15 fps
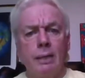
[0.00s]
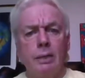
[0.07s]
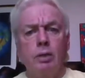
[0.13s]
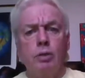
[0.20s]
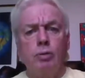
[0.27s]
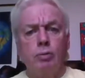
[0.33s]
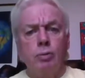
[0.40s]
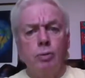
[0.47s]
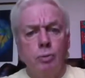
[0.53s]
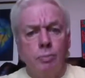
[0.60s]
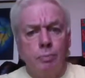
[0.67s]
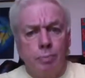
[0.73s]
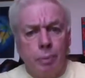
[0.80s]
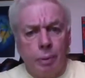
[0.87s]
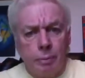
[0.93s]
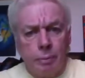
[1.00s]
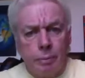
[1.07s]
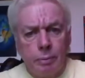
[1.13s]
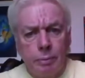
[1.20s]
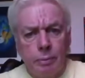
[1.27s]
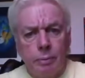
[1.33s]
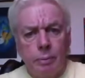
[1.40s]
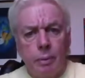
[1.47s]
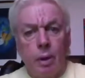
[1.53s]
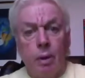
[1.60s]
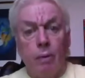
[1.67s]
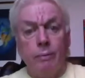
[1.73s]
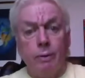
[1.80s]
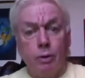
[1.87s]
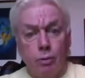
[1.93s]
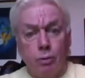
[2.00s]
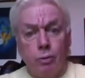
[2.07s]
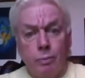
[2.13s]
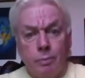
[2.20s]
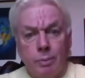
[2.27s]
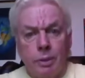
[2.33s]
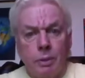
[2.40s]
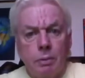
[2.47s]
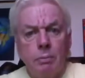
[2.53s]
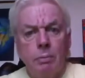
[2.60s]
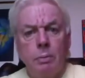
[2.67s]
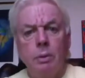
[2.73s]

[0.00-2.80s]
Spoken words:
group of groups